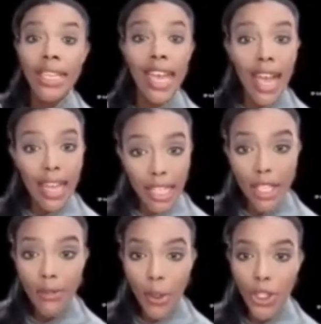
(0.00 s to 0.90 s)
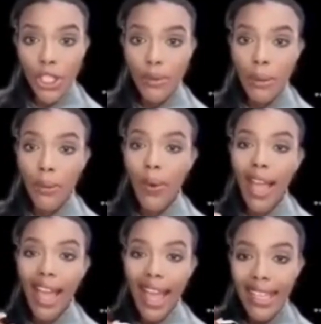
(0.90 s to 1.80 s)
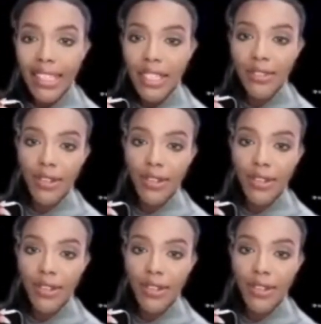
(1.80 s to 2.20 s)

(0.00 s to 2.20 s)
at less fortunate people, and it's